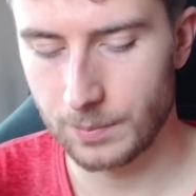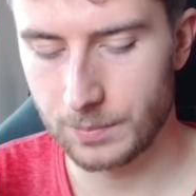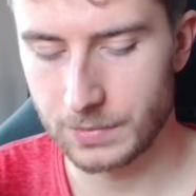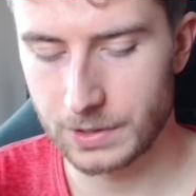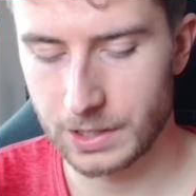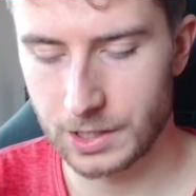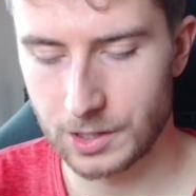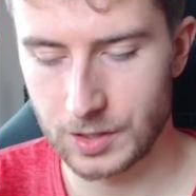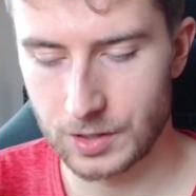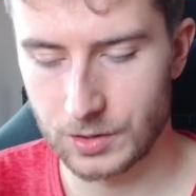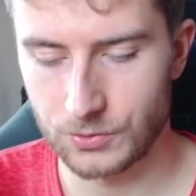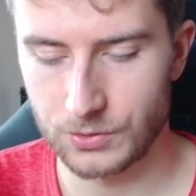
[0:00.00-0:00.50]

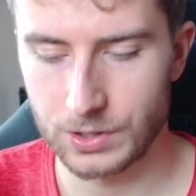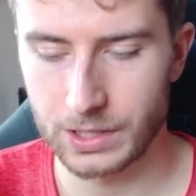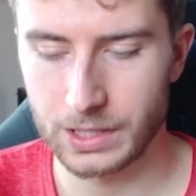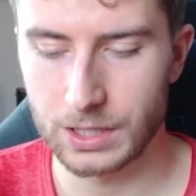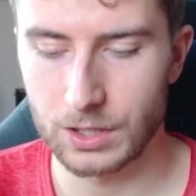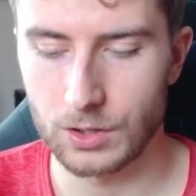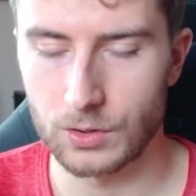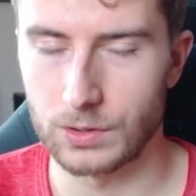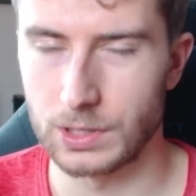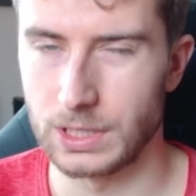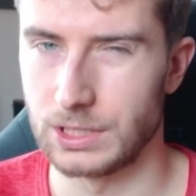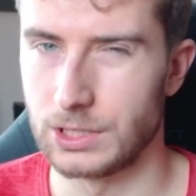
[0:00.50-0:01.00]
there is really
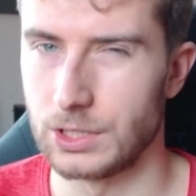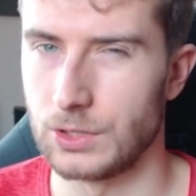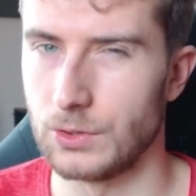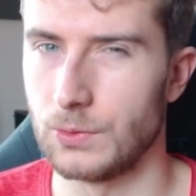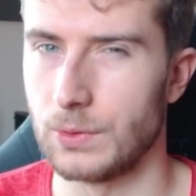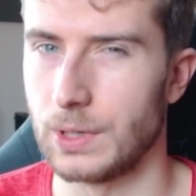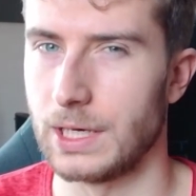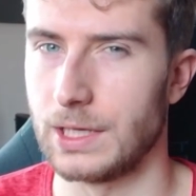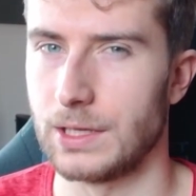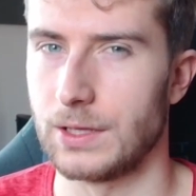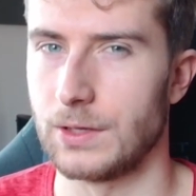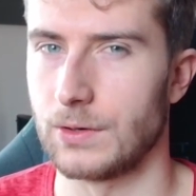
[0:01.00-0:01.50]
only two
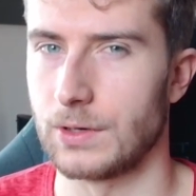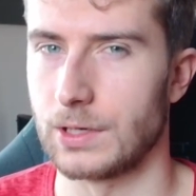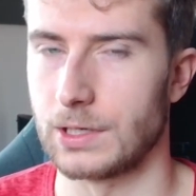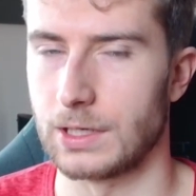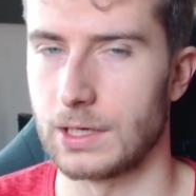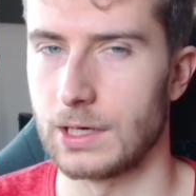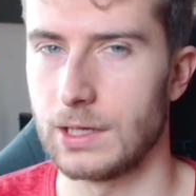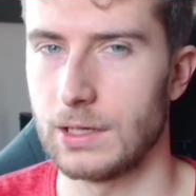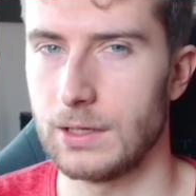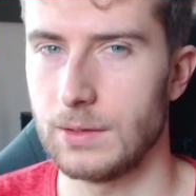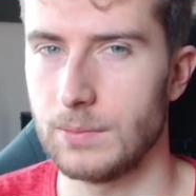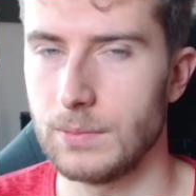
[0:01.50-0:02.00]
ways you can
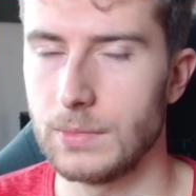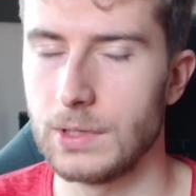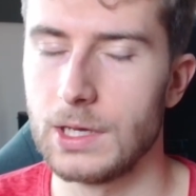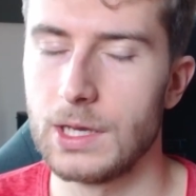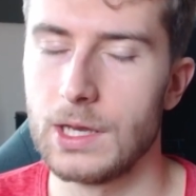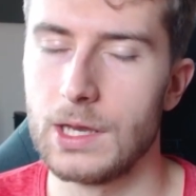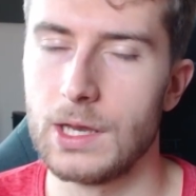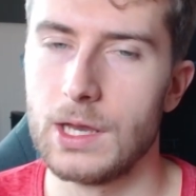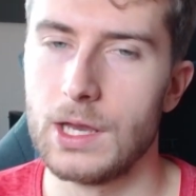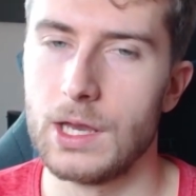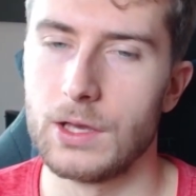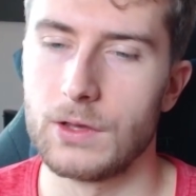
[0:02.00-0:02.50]
kill him.
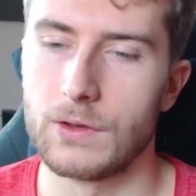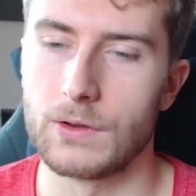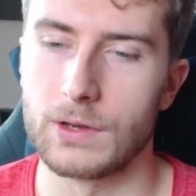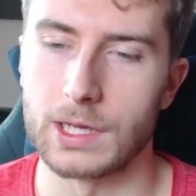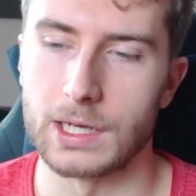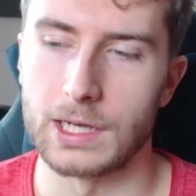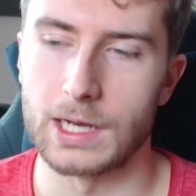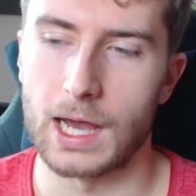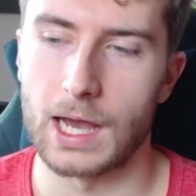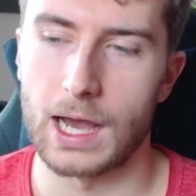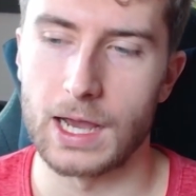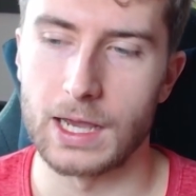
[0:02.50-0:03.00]
You
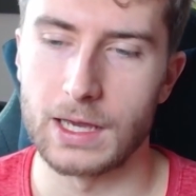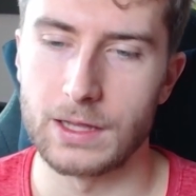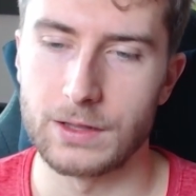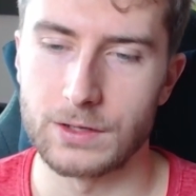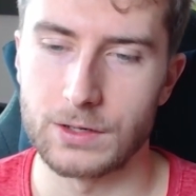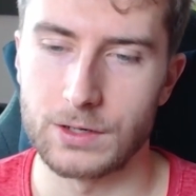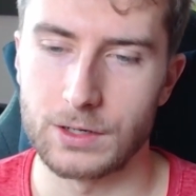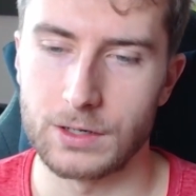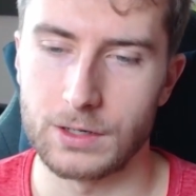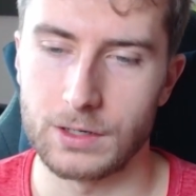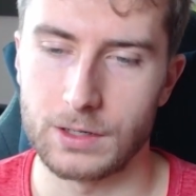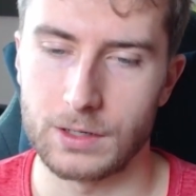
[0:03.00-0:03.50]
can
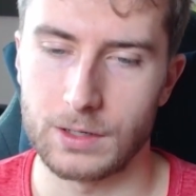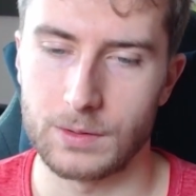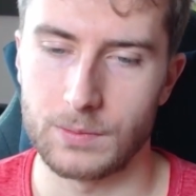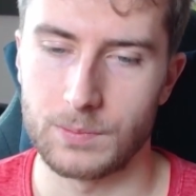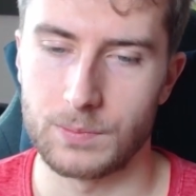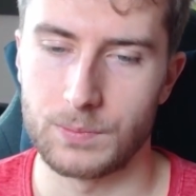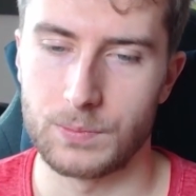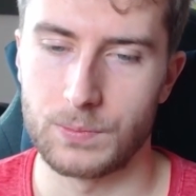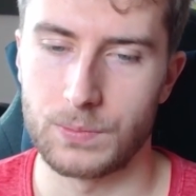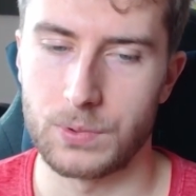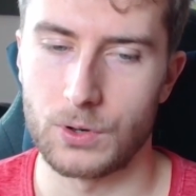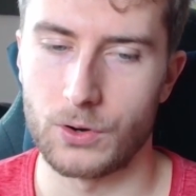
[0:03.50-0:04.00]
either
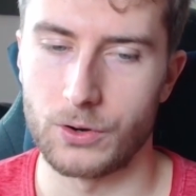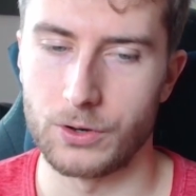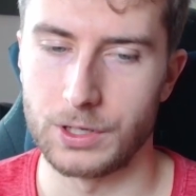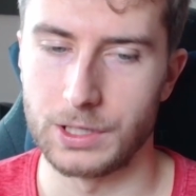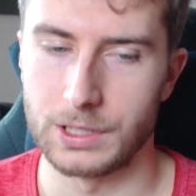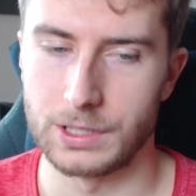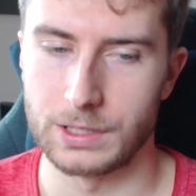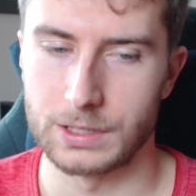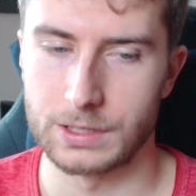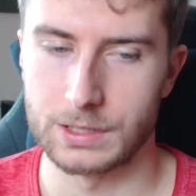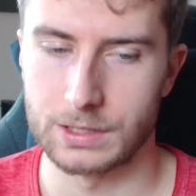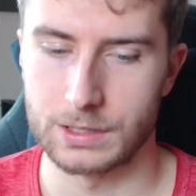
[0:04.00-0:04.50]

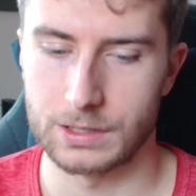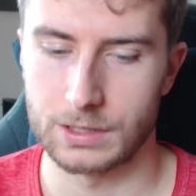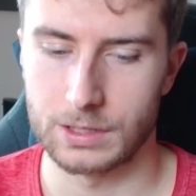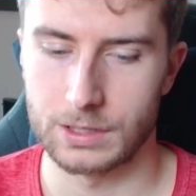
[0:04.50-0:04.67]
point